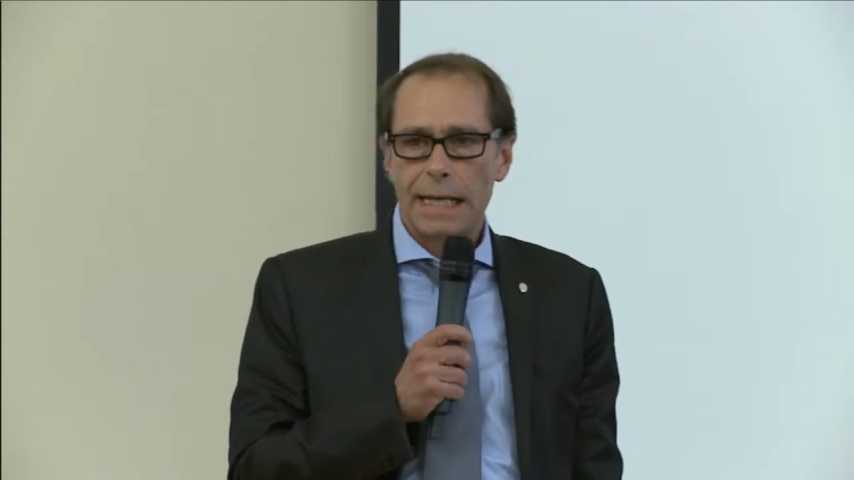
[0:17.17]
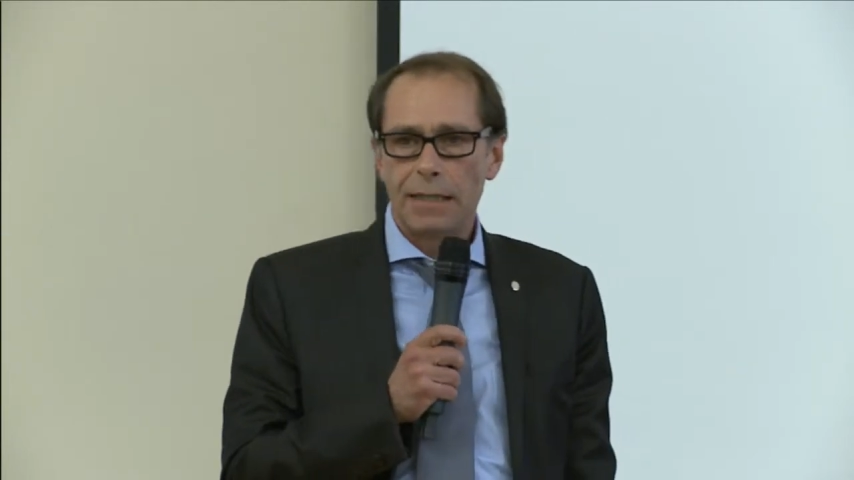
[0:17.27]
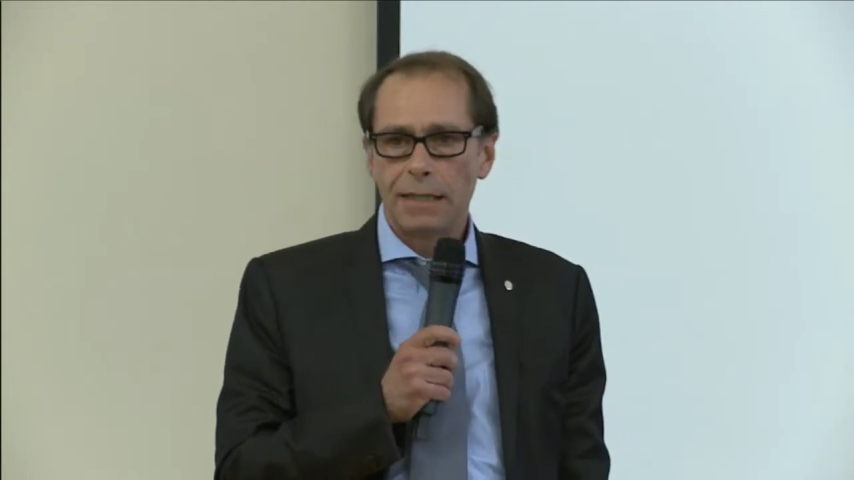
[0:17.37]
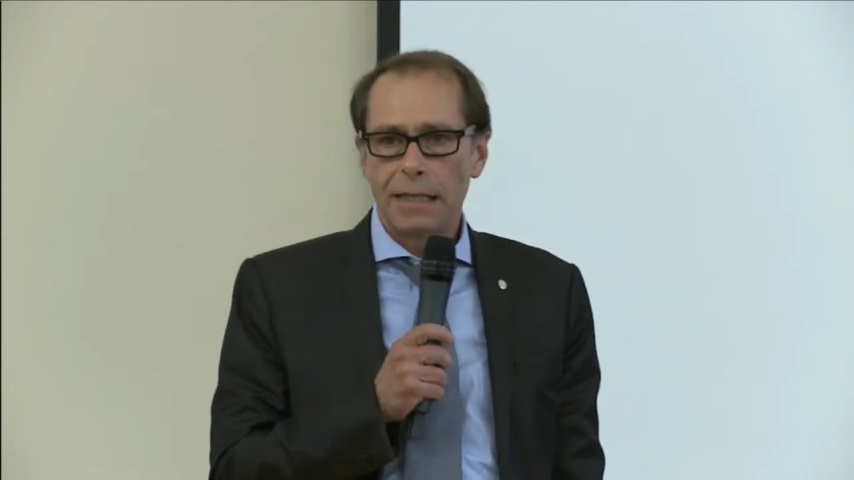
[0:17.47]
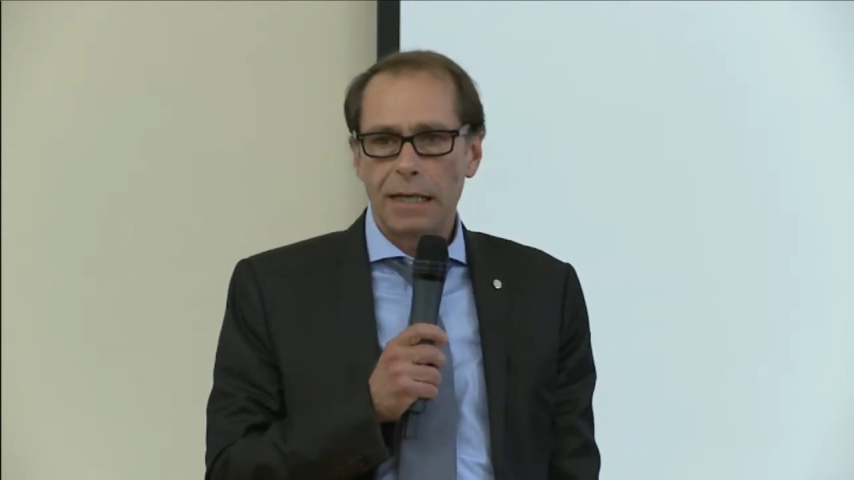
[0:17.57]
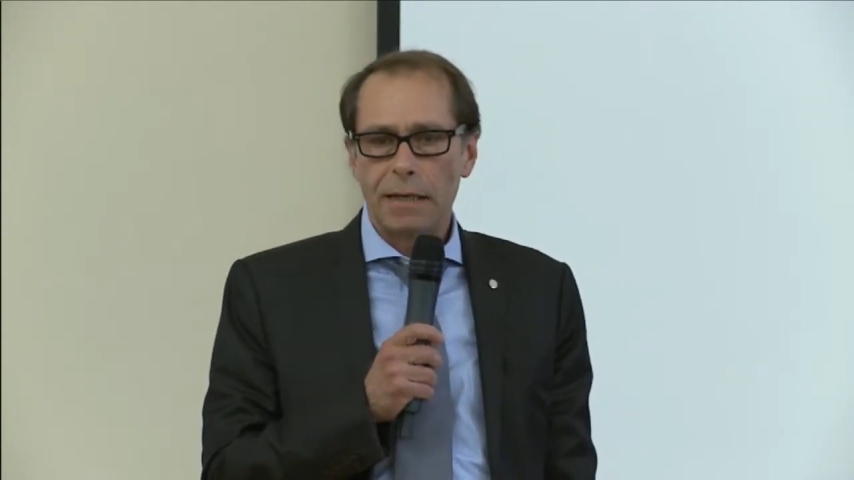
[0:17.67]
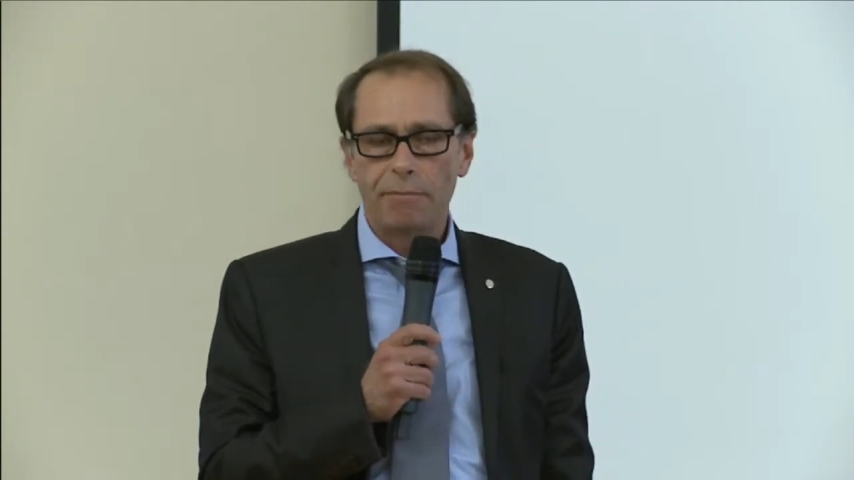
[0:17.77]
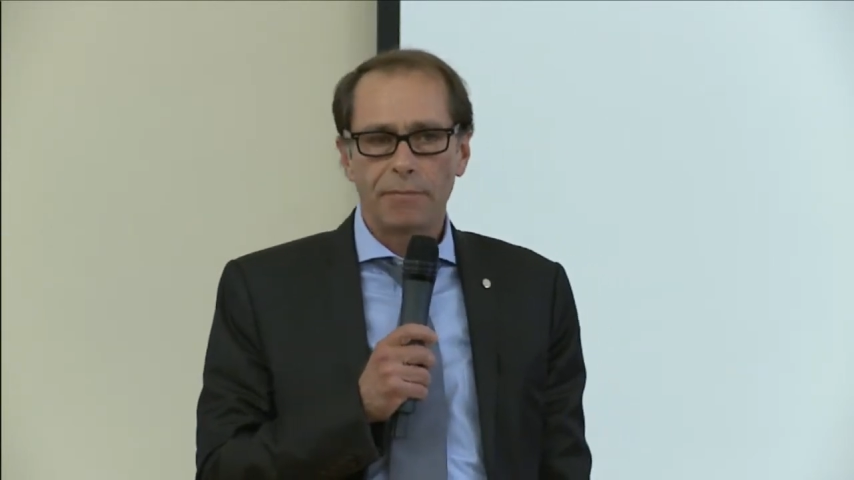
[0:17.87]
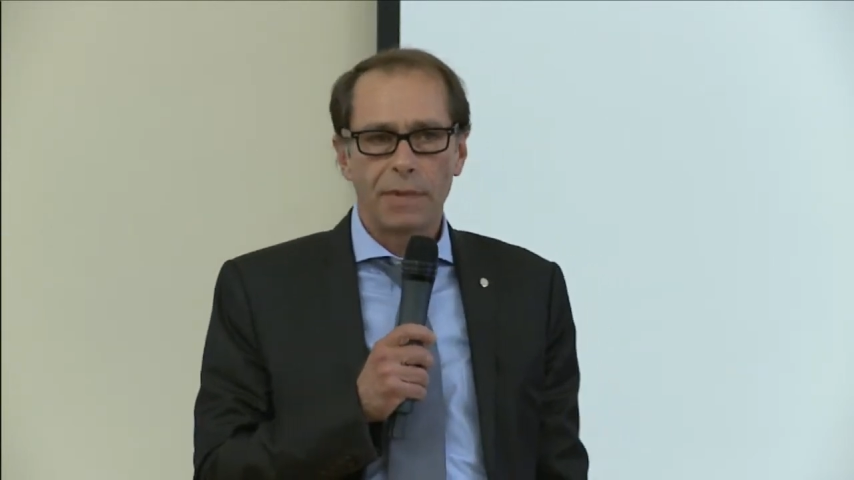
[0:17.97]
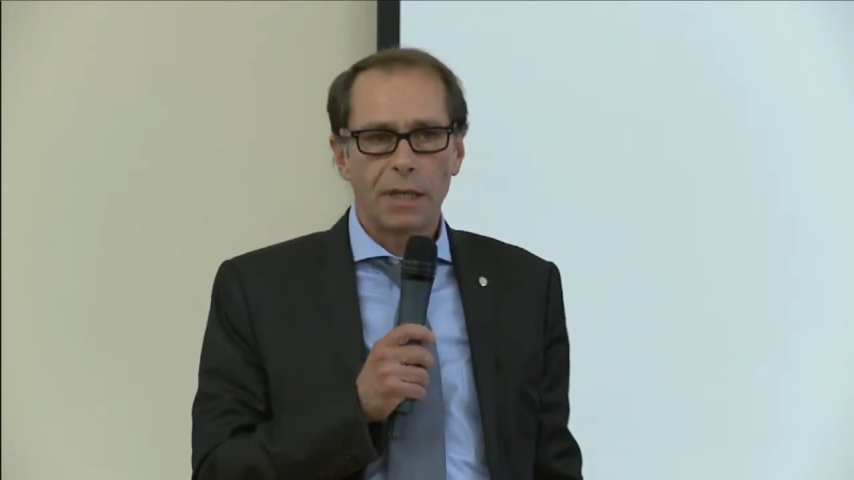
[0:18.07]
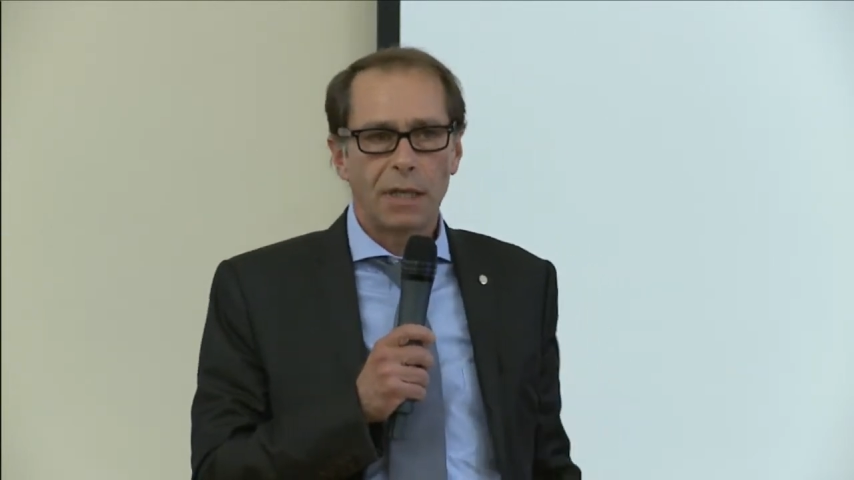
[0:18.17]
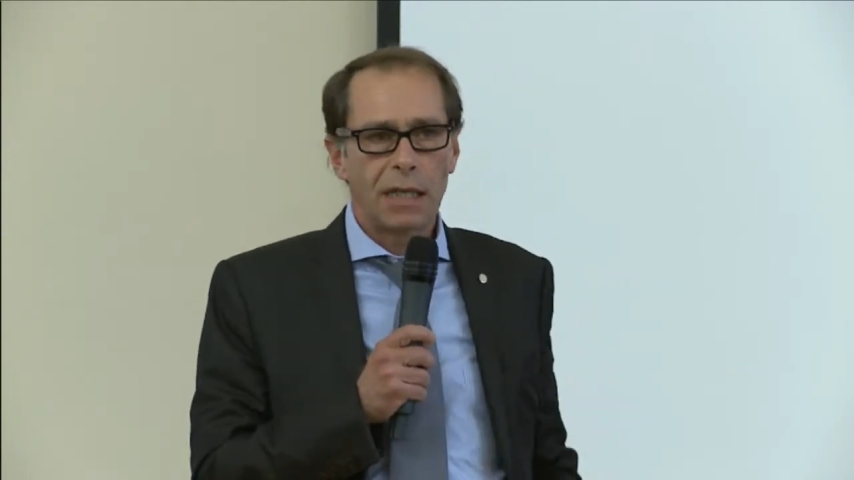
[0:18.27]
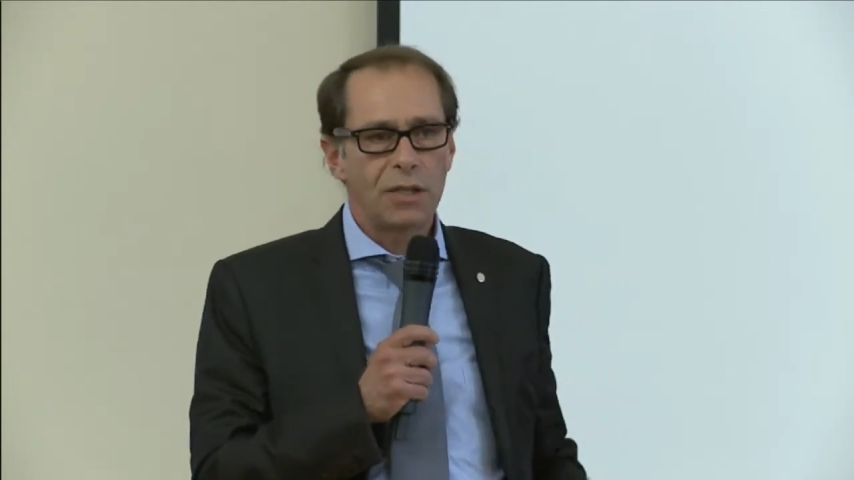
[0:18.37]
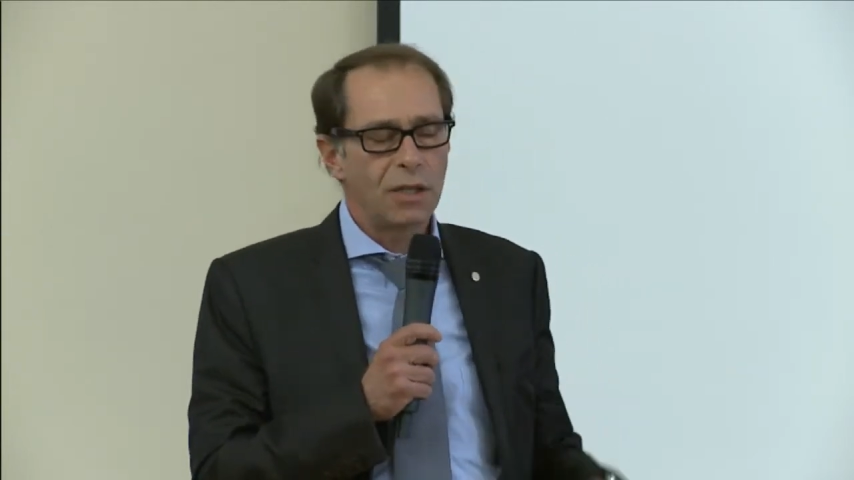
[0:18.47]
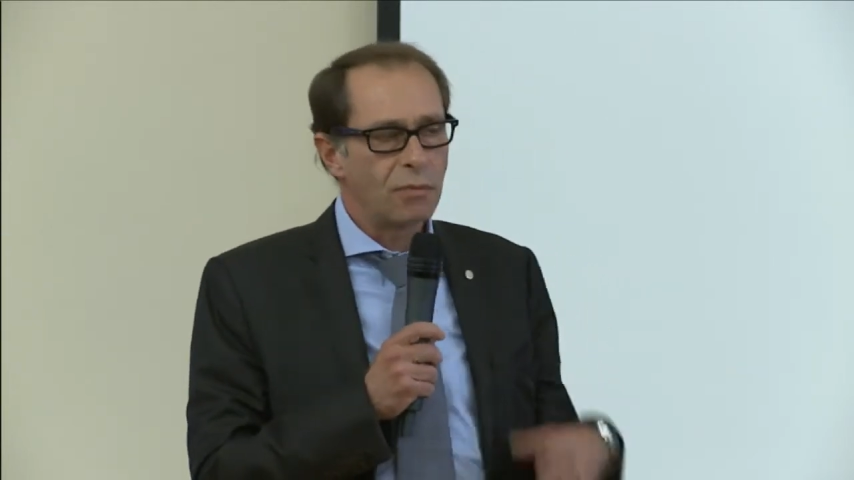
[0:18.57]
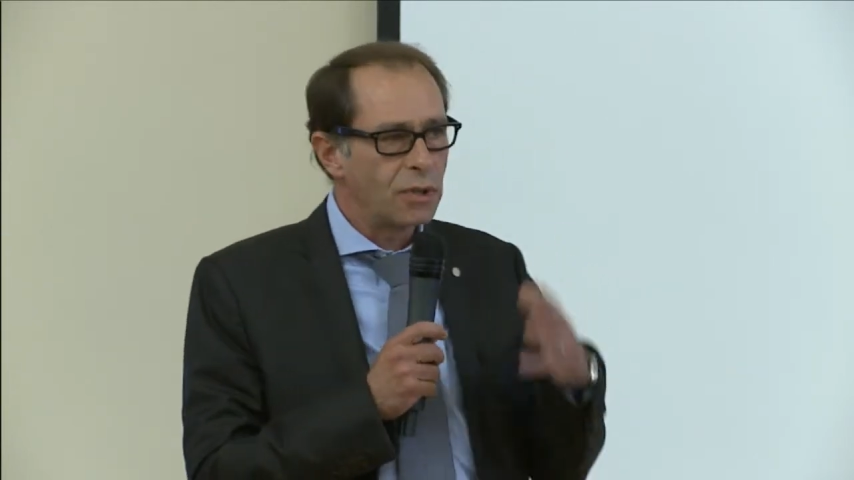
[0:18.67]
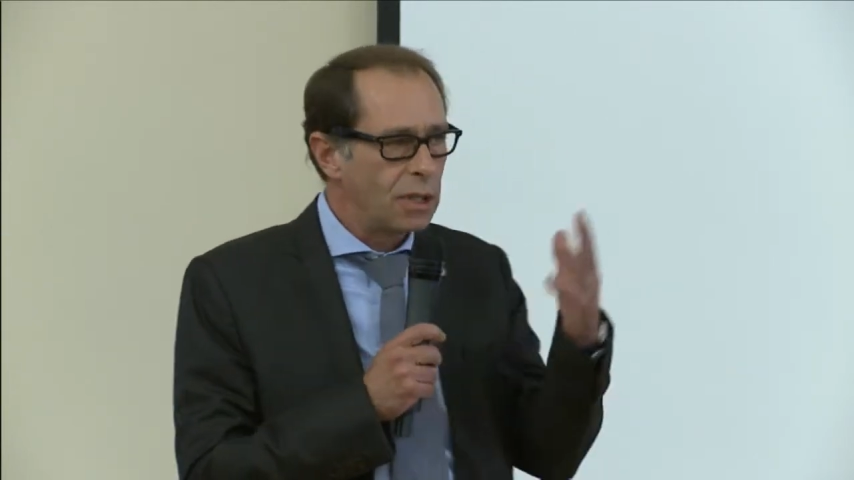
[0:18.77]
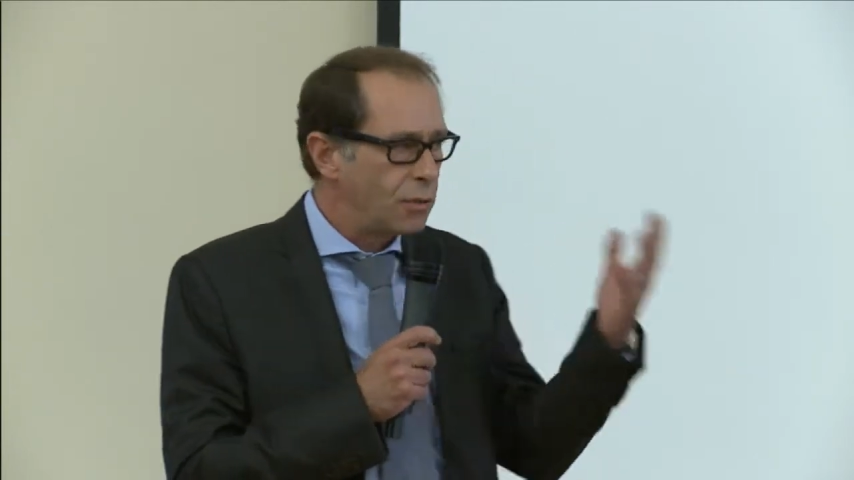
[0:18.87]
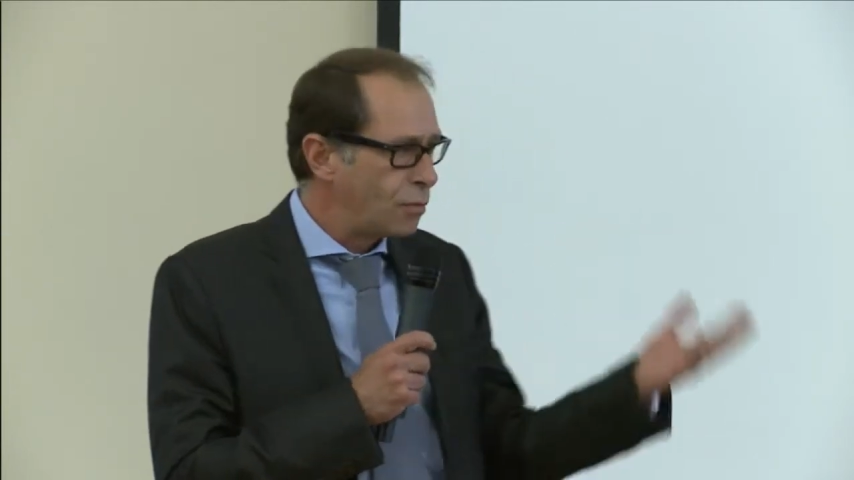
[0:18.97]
and uh, I just wanted